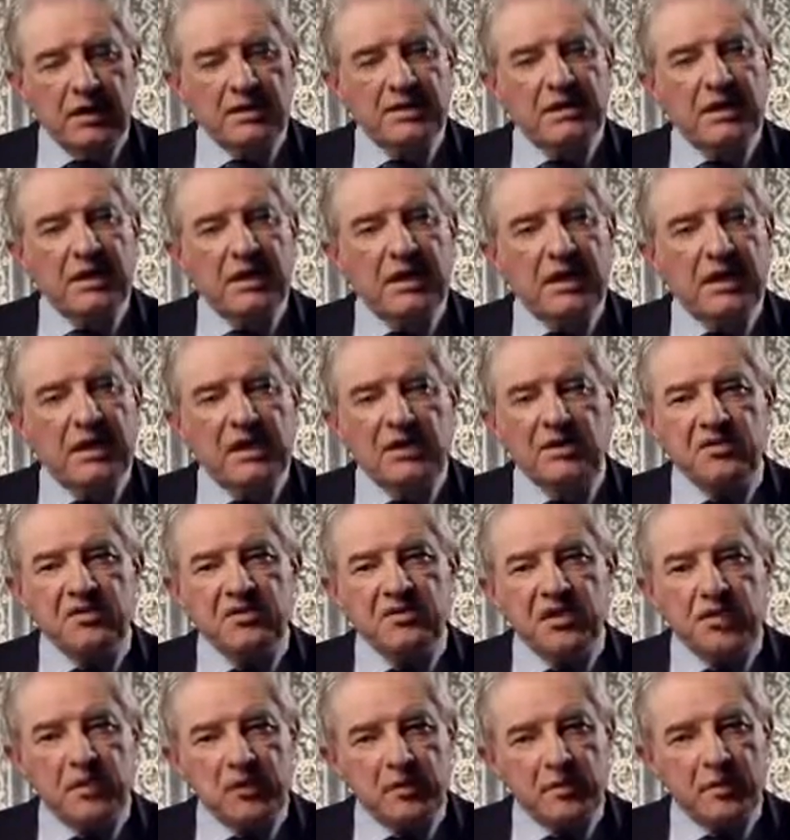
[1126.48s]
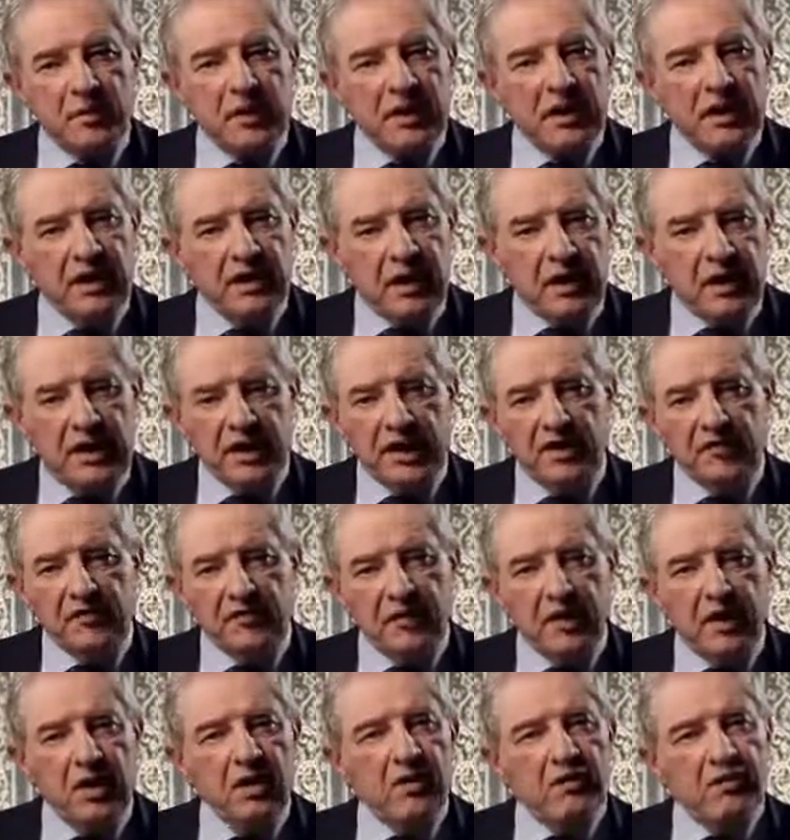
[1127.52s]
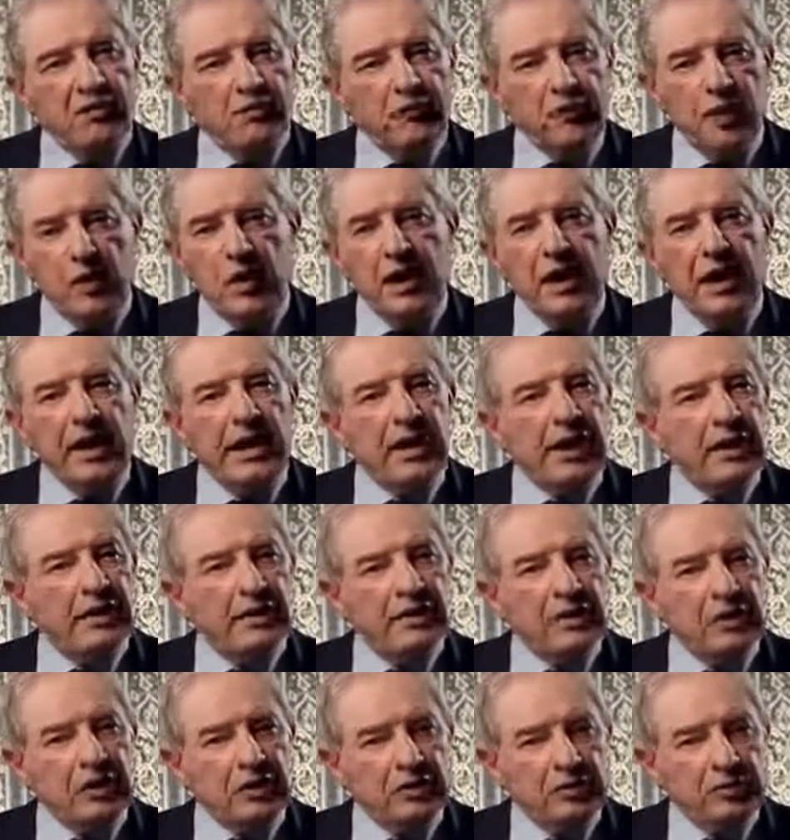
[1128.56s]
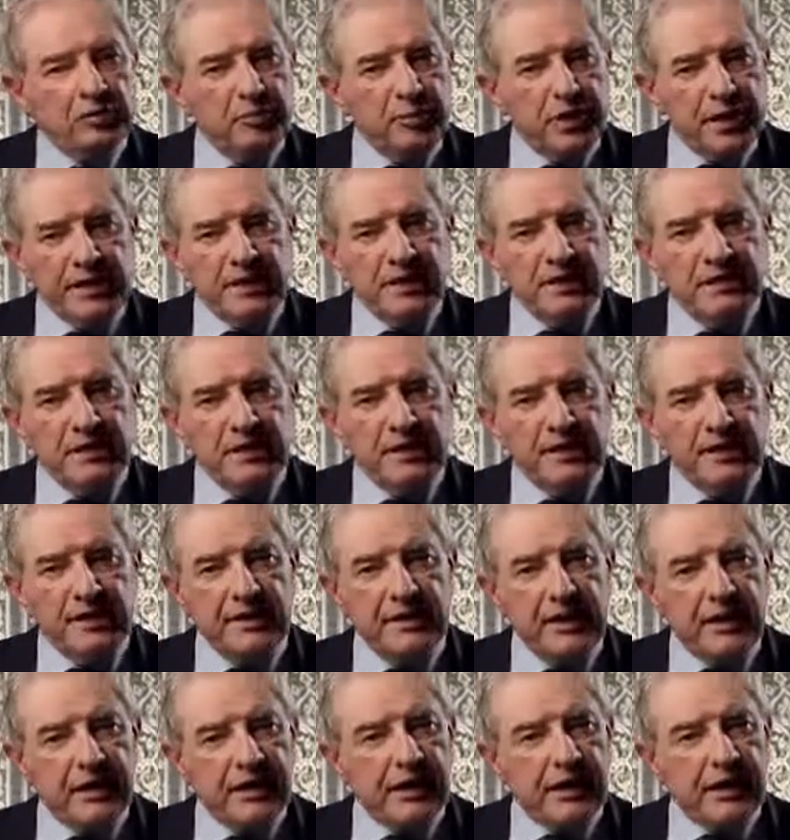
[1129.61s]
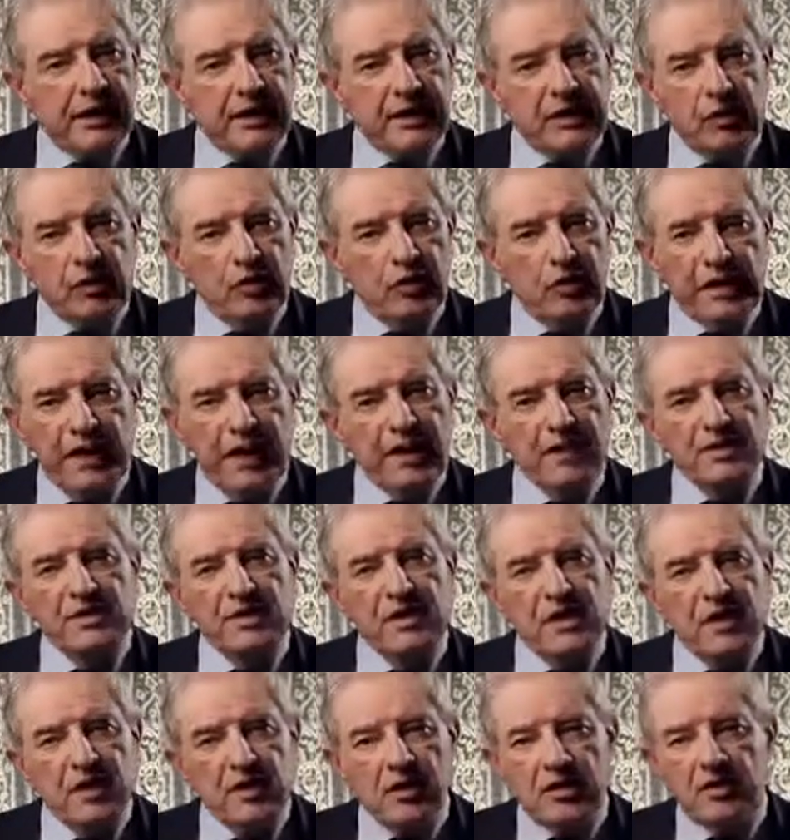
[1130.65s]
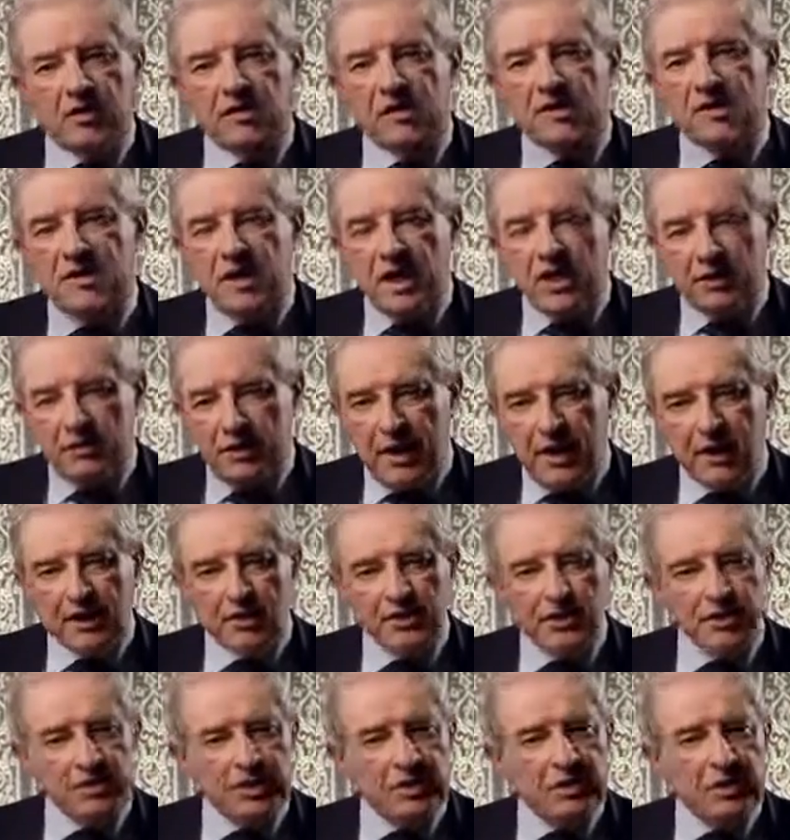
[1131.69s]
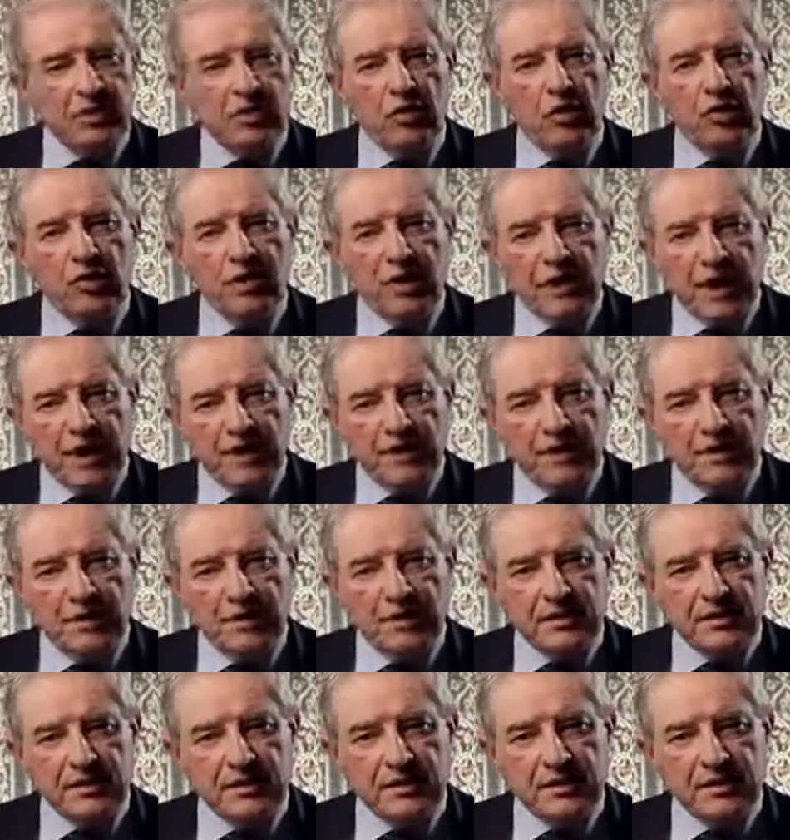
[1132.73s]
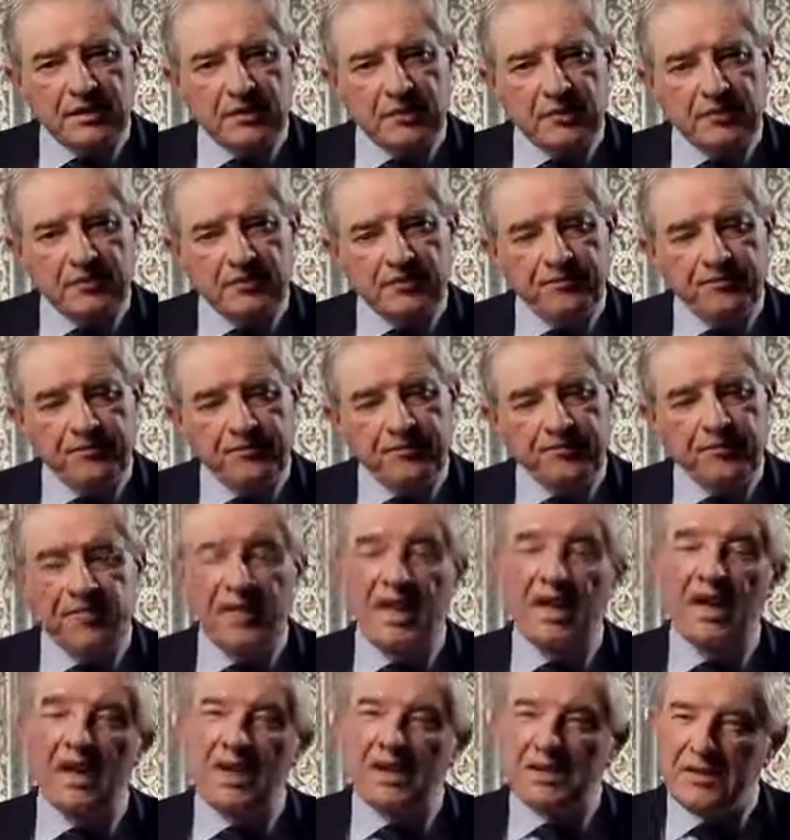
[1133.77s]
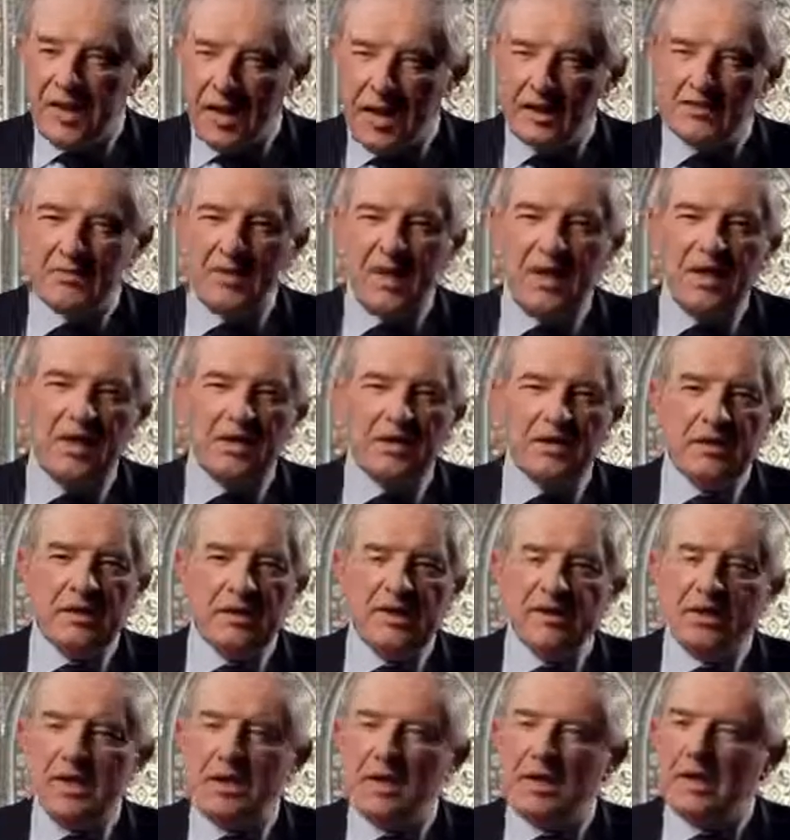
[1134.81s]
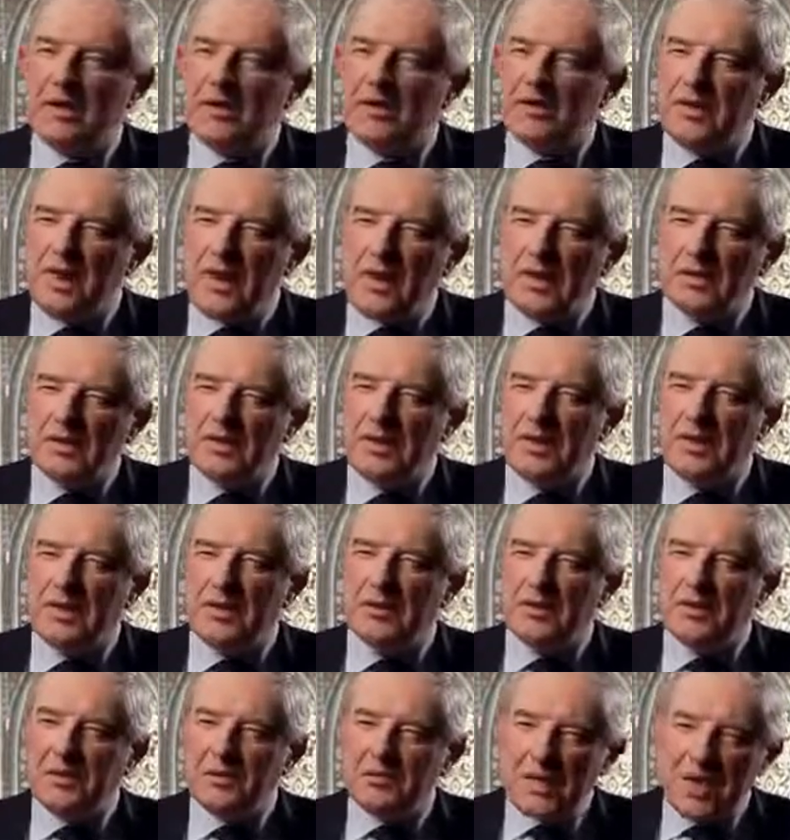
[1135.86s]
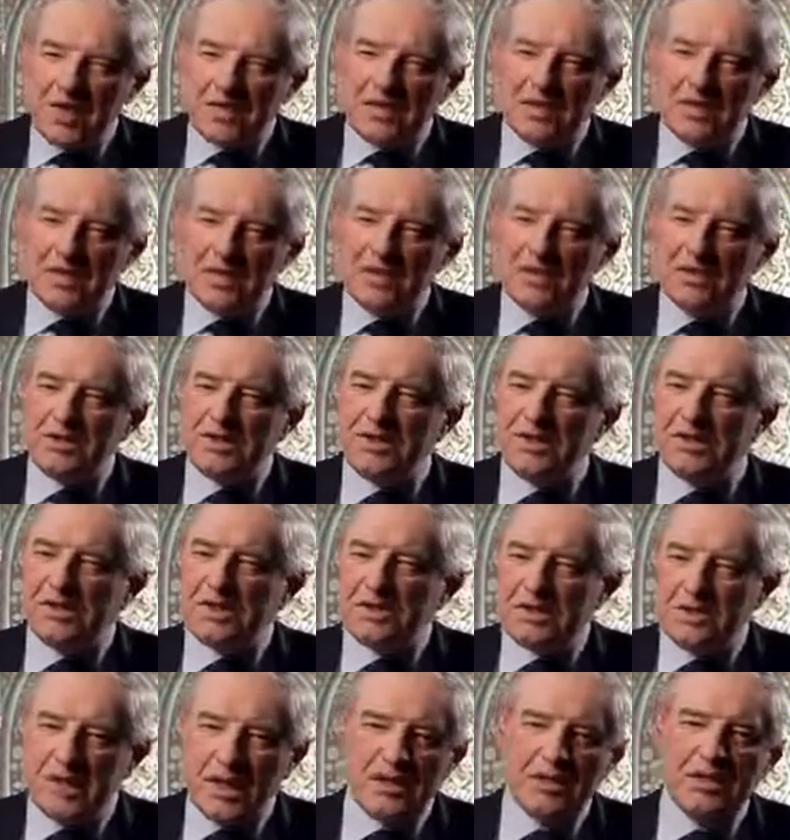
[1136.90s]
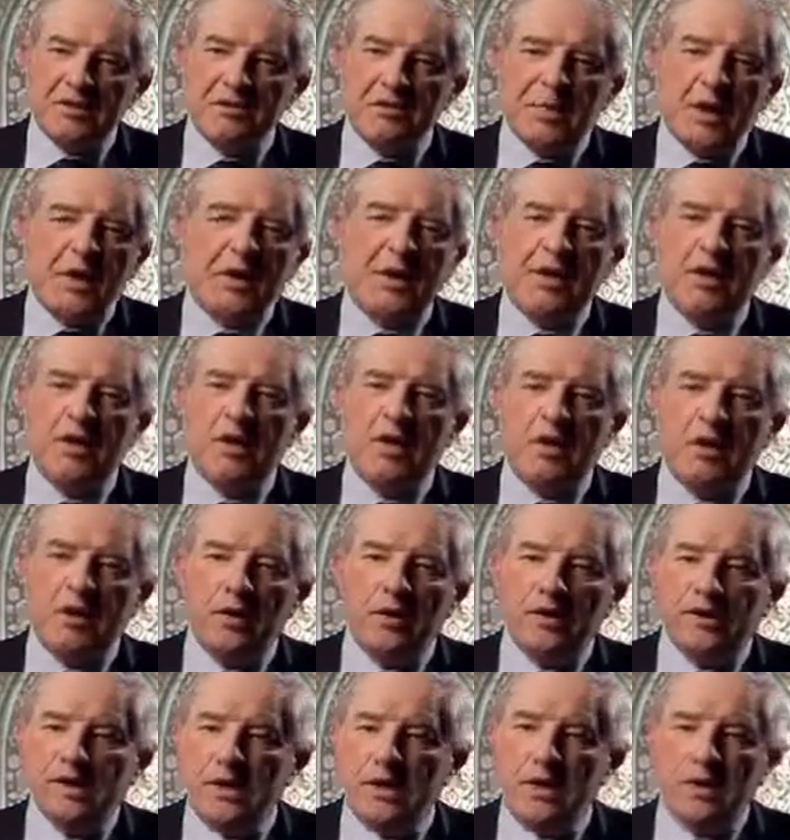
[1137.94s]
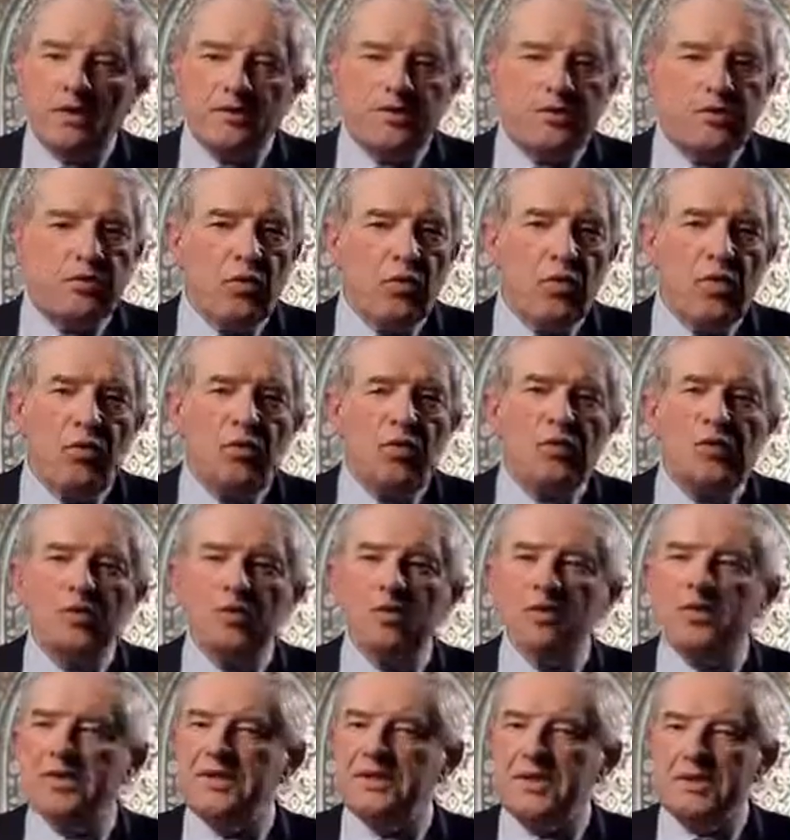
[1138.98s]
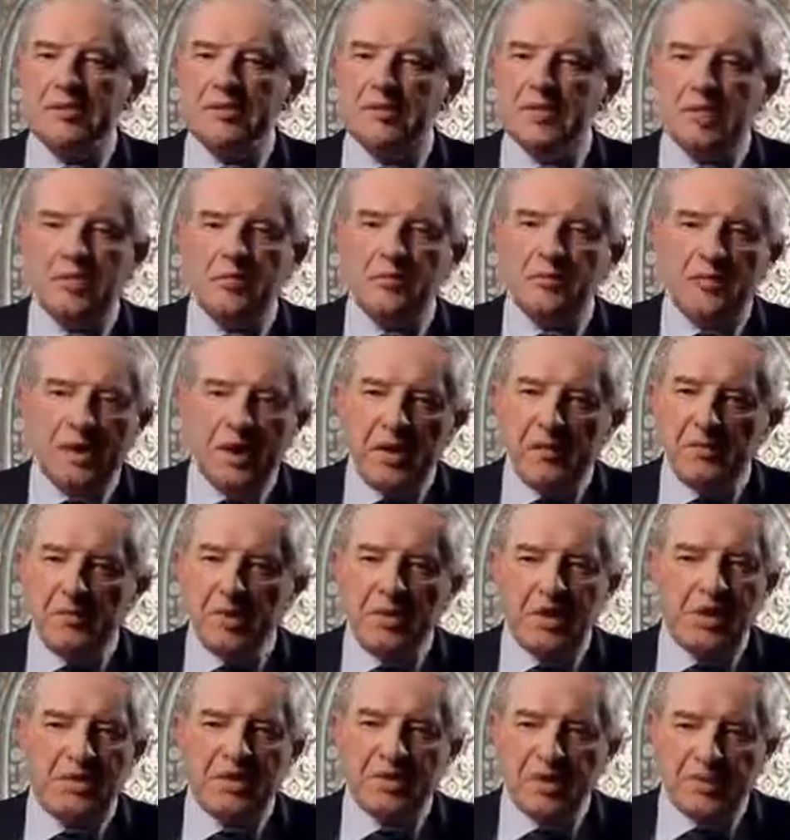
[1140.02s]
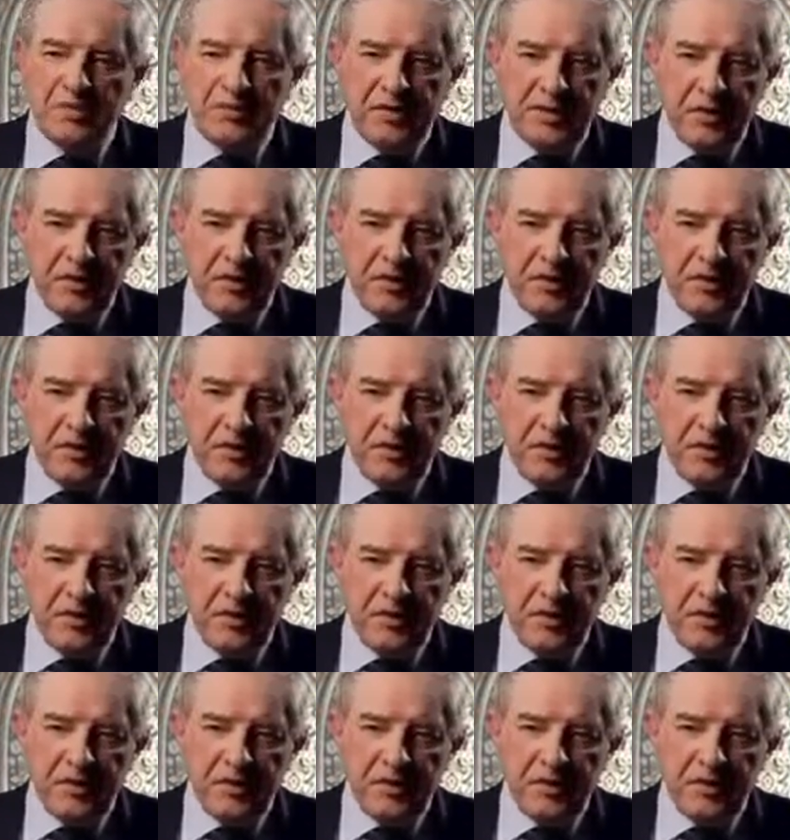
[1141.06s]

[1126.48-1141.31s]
to live human life fully and completely according to God's direction or guidance. That means that the message sent by God to all the different peoples of